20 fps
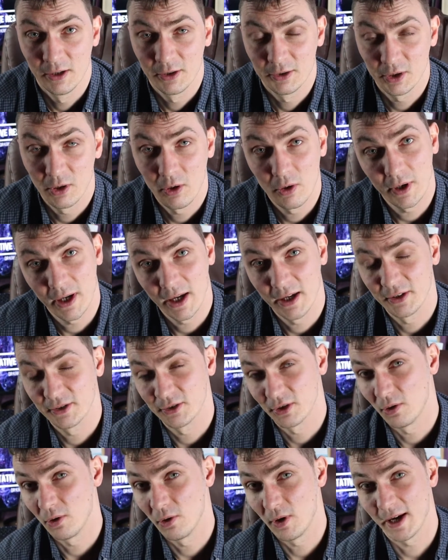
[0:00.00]
So okay,
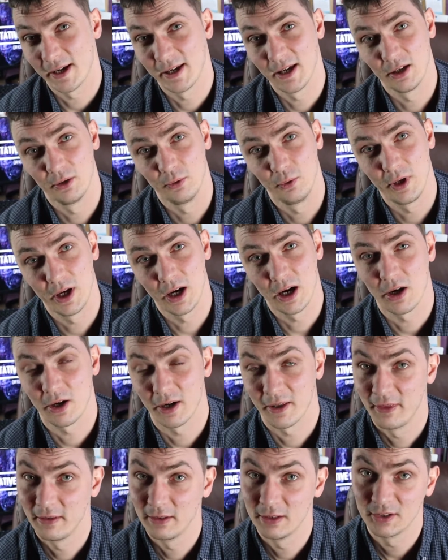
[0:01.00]
so again we are
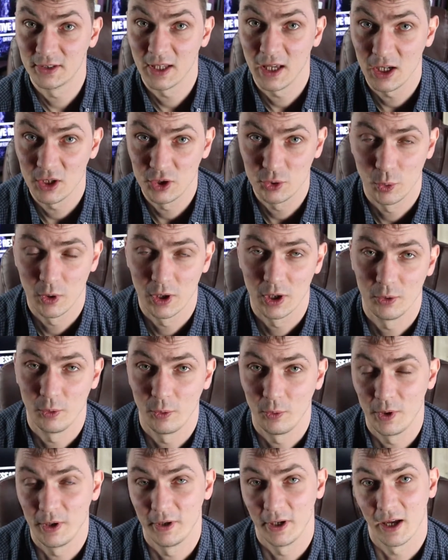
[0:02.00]
at the stage where
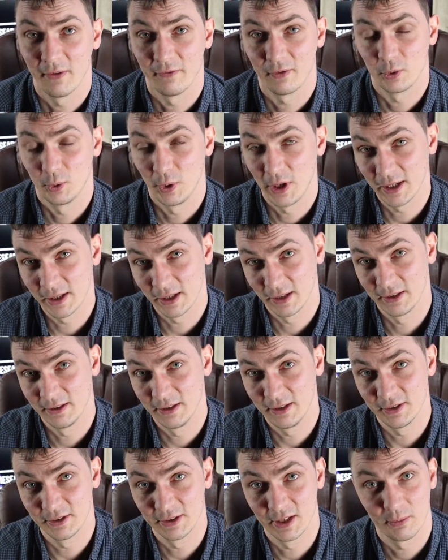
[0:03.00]
we have created
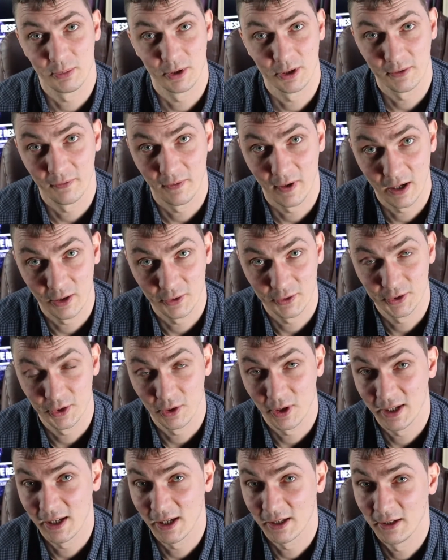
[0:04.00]
these separate files.
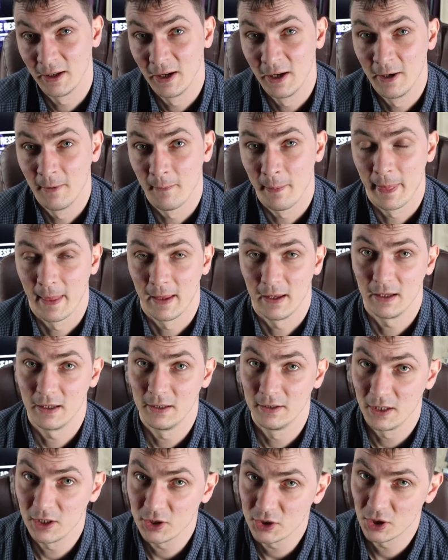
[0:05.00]
So again,
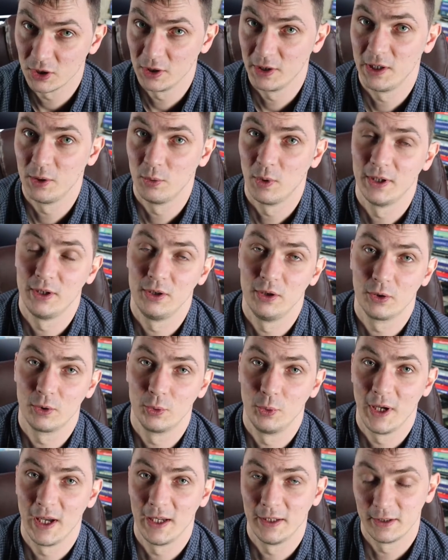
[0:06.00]
initially when you
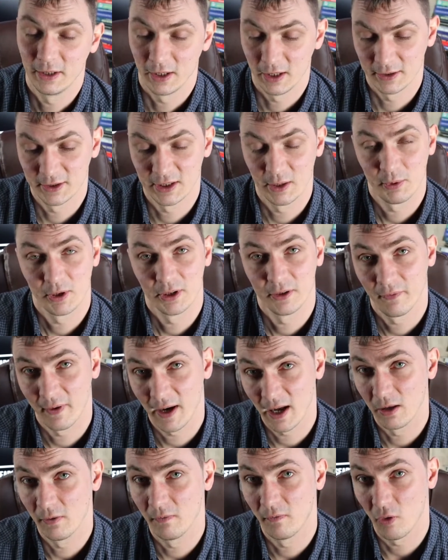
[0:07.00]
create a separate
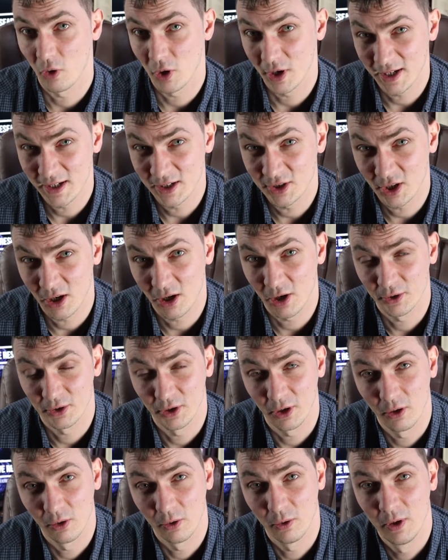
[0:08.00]
file for each
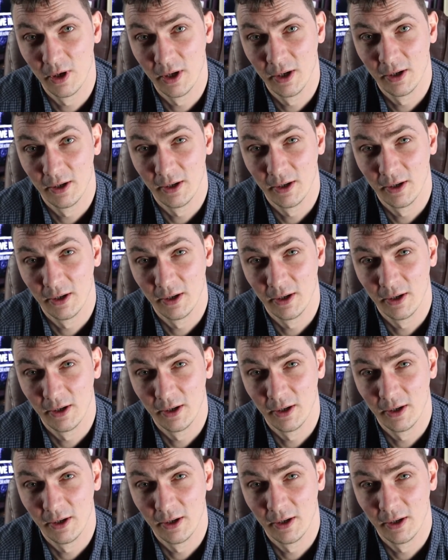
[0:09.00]
article,